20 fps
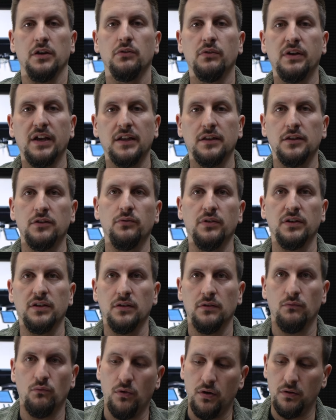You can do
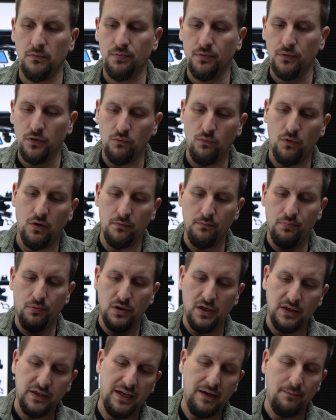it one
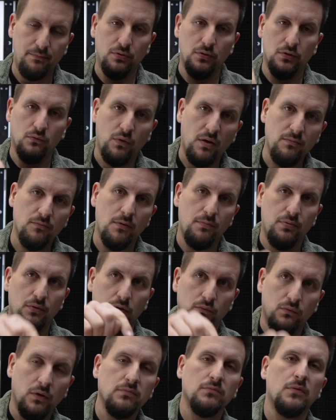pull, another pull, one more
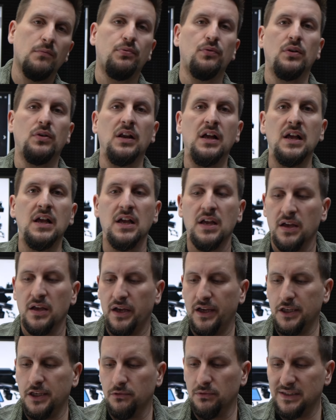pull,
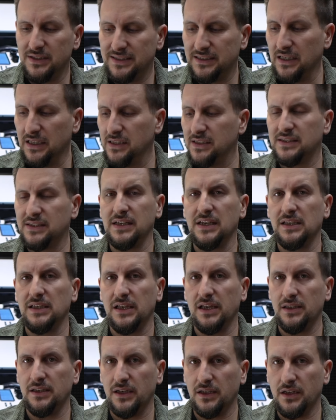and you will still see
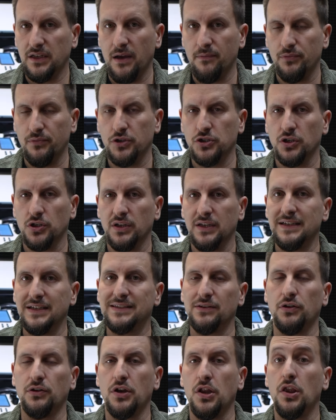the intake temperature is
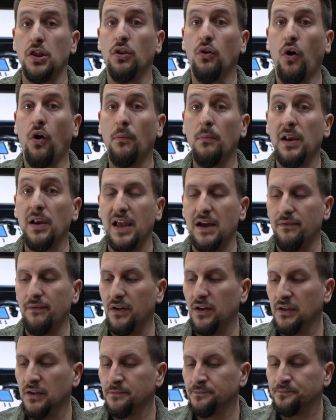on a normal
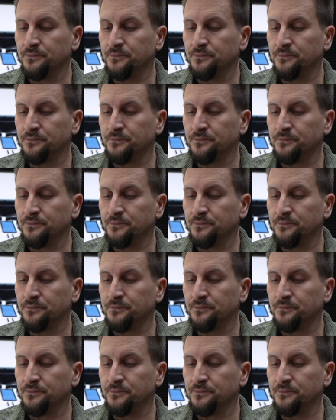level.